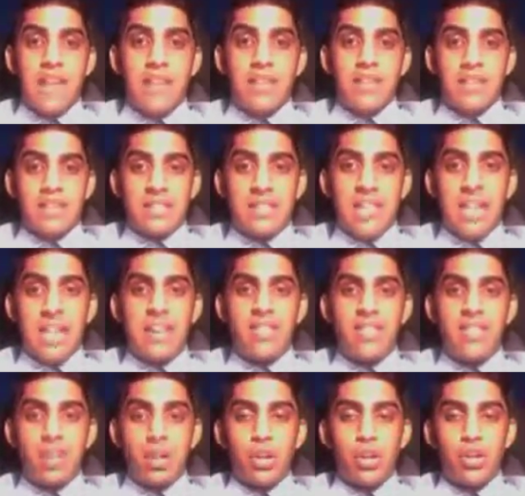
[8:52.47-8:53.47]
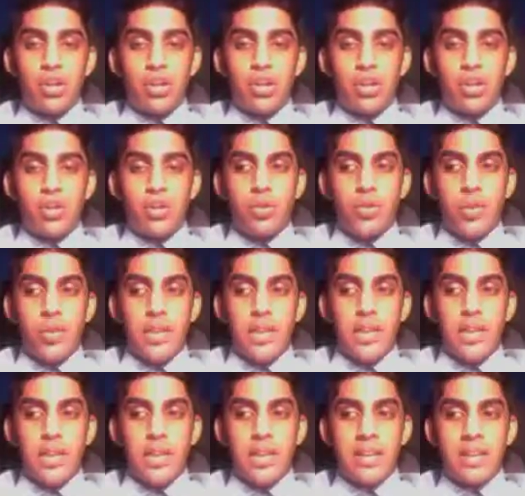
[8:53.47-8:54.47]
The second thing you should do
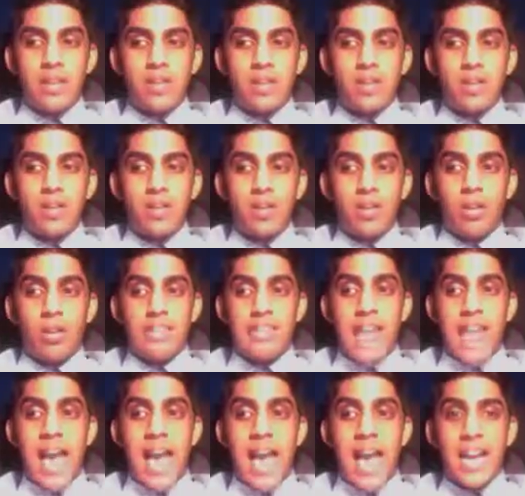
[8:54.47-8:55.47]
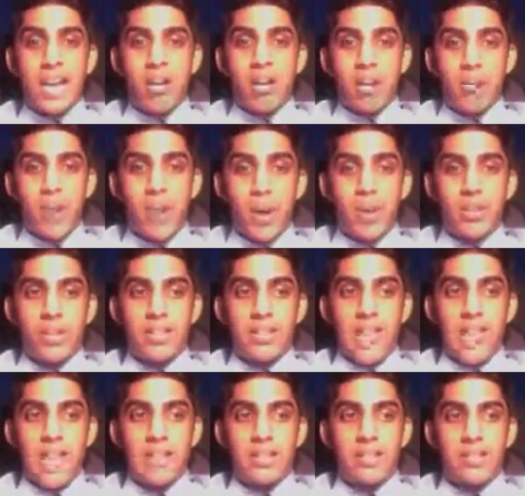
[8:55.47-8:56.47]
is attack your opponent's
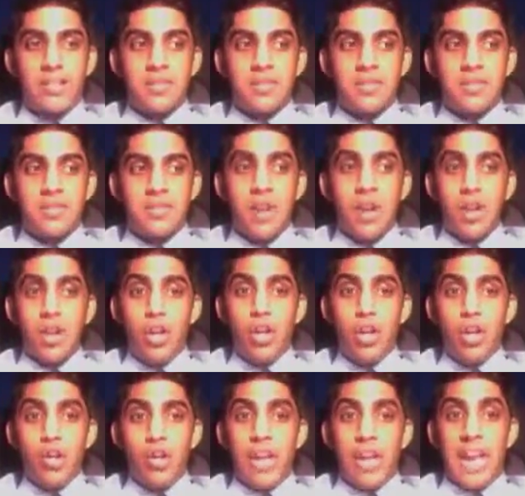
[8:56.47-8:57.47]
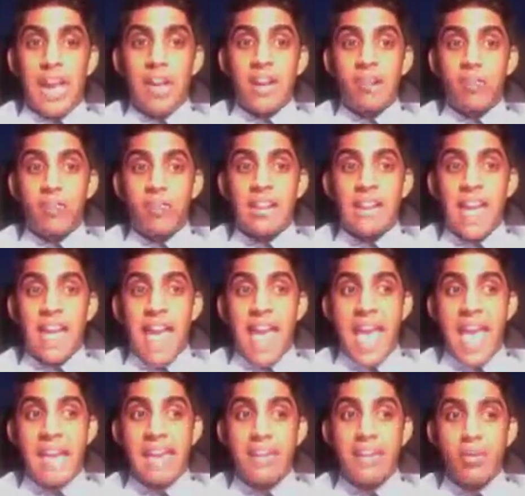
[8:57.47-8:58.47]
case. You can't read
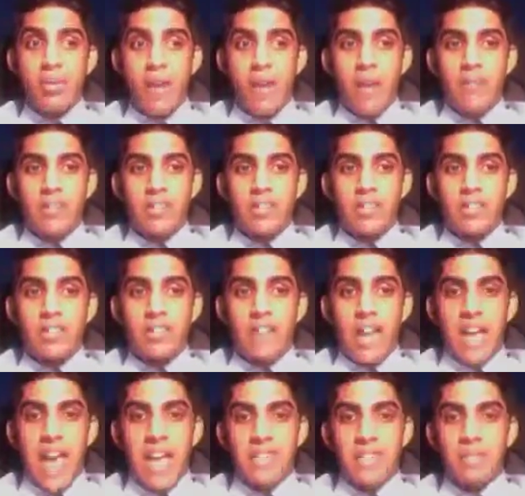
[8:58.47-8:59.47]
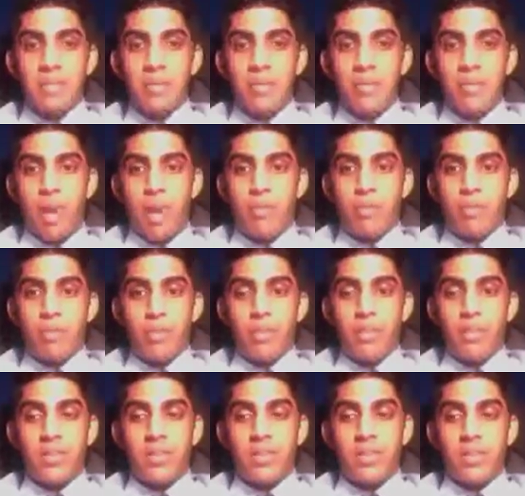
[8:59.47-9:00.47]
any new evidence that hasn't been read
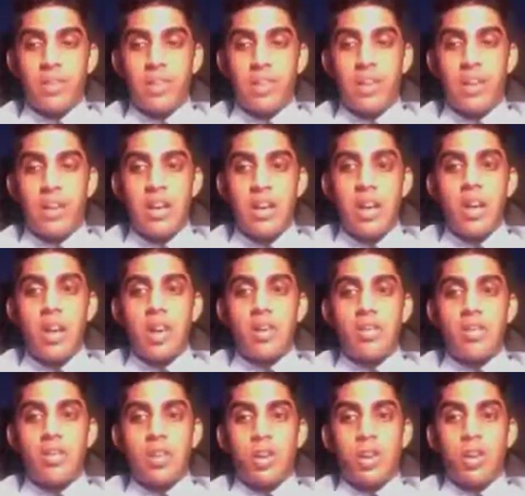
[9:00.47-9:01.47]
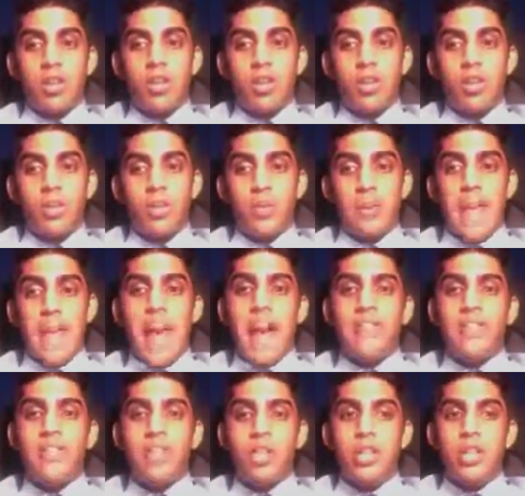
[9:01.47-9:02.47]
previously, so you would
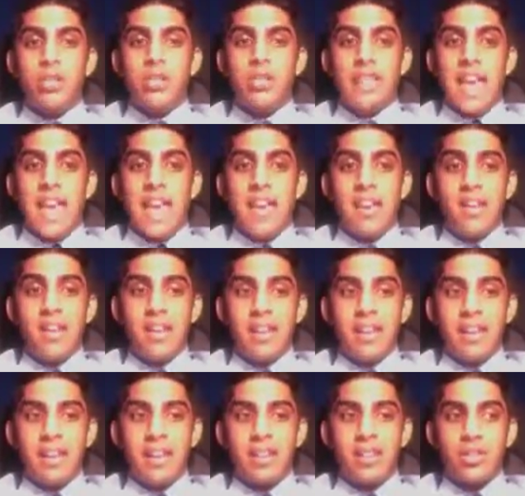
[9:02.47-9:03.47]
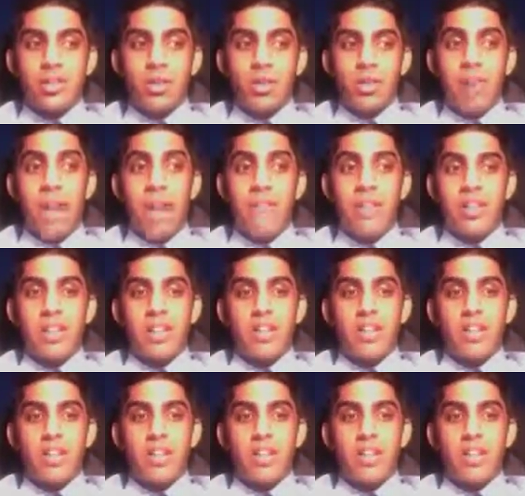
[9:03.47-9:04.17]
have to use analytics or evidence